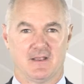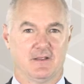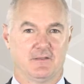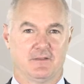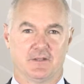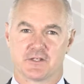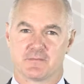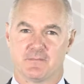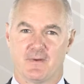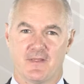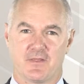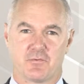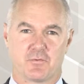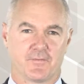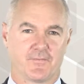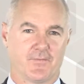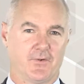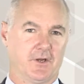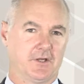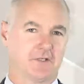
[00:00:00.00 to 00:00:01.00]
This month
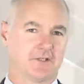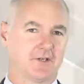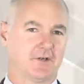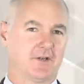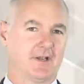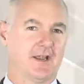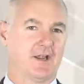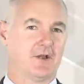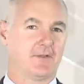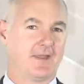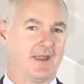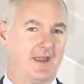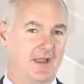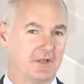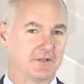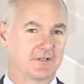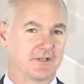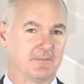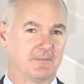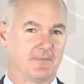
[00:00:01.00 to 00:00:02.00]
we're focusing on how the
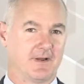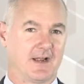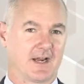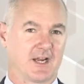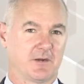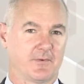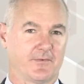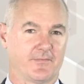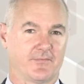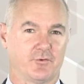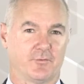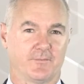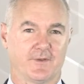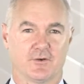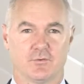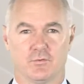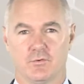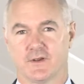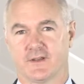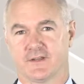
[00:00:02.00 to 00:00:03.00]
housing market performed
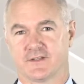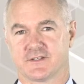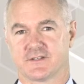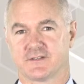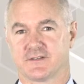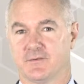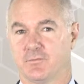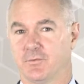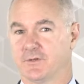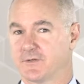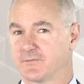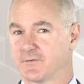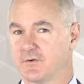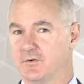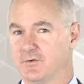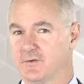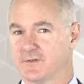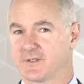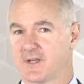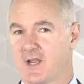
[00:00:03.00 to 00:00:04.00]
in August, which of
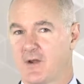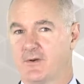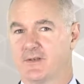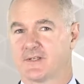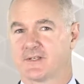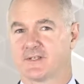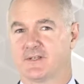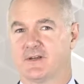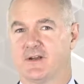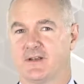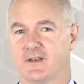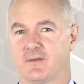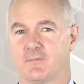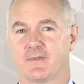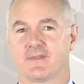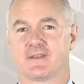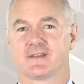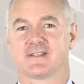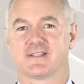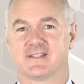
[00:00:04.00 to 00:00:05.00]
course coincided
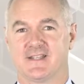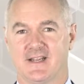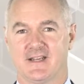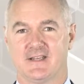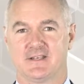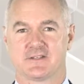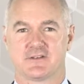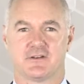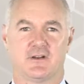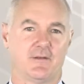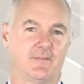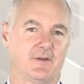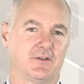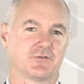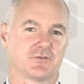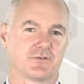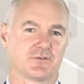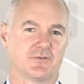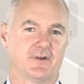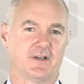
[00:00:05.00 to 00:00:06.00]
with the second time
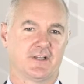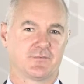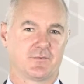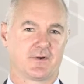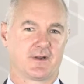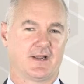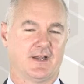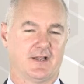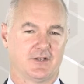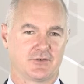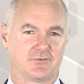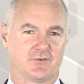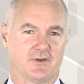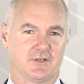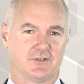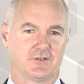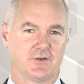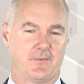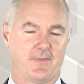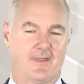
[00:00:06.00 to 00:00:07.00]
interest rates were cut
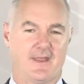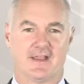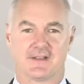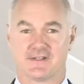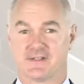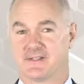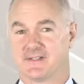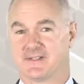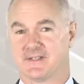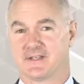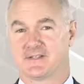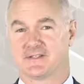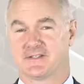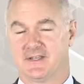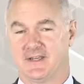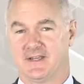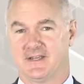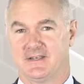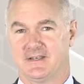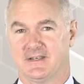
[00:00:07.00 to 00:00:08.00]
during
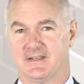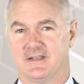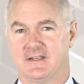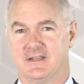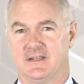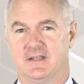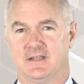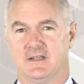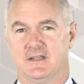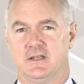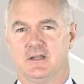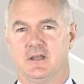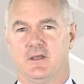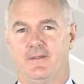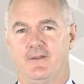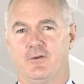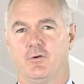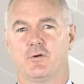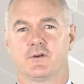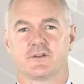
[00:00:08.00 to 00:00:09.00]
2016.
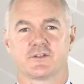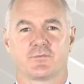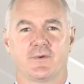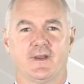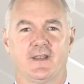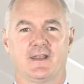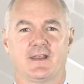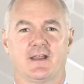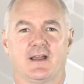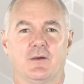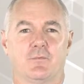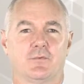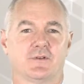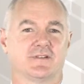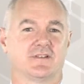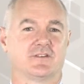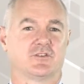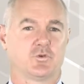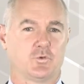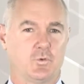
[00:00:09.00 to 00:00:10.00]
The August rate cut was
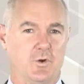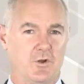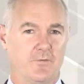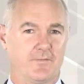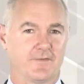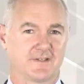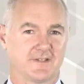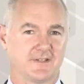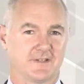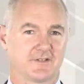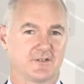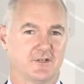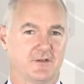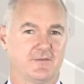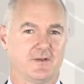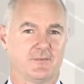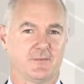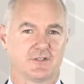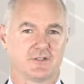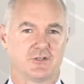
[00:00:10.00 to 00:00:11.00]
the 12th since
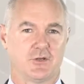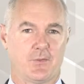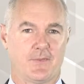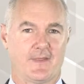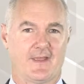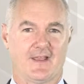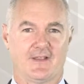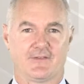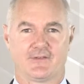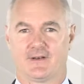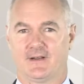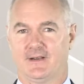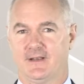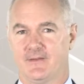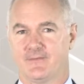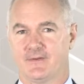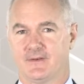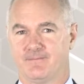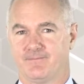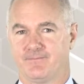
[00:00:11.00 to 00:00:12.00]
November
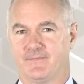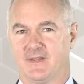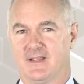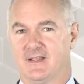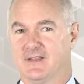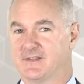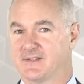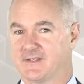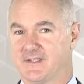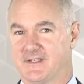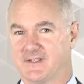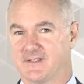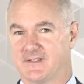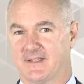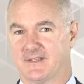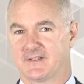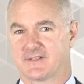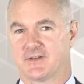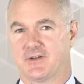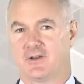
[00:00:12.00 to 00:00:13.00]
2011. Since
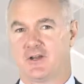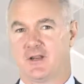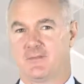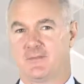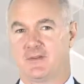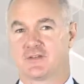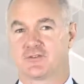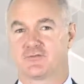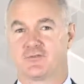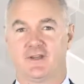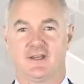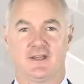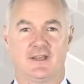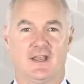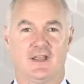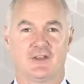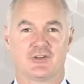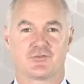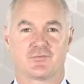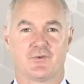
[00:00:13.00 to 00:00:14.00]
that time, the Australian
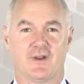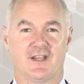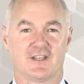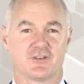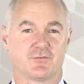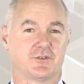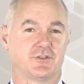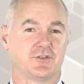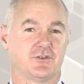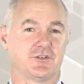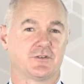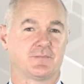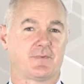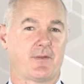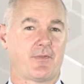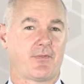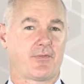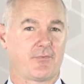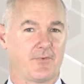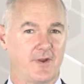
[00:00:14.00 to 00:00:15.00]
cash rate has reduced
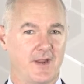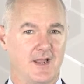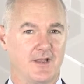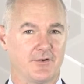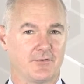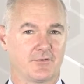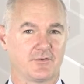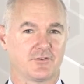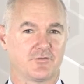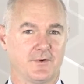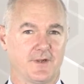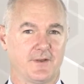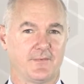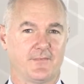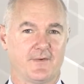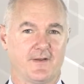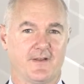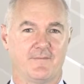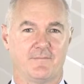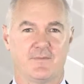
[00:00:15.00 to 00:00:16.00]
by
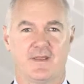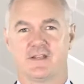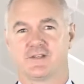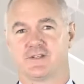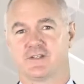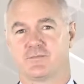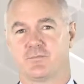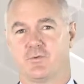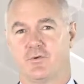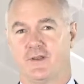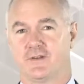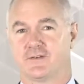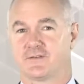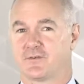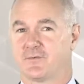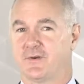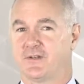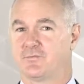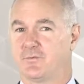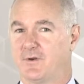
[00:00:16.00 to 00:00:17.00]
325 basis points
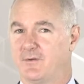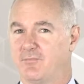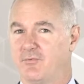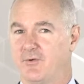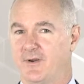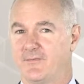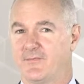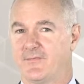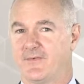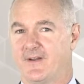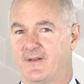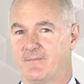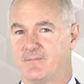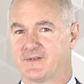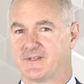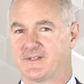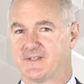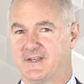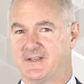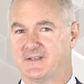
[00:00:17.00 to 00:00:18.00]
to reach
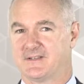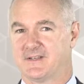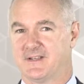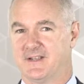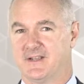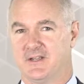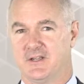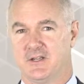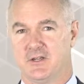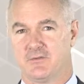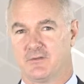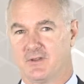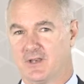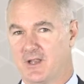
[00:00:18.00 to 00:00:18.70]
1.5%, the